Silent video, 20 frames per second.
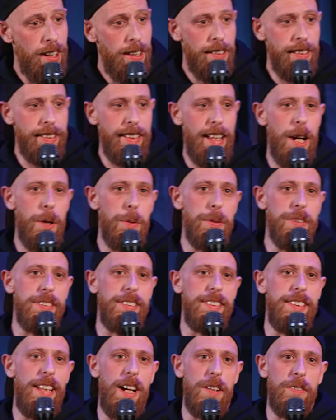Like, that
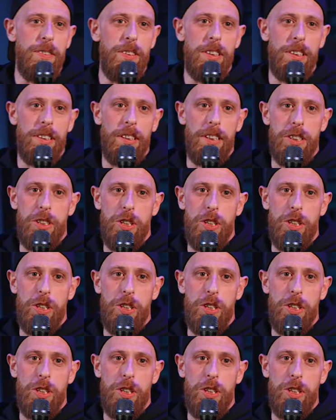was never a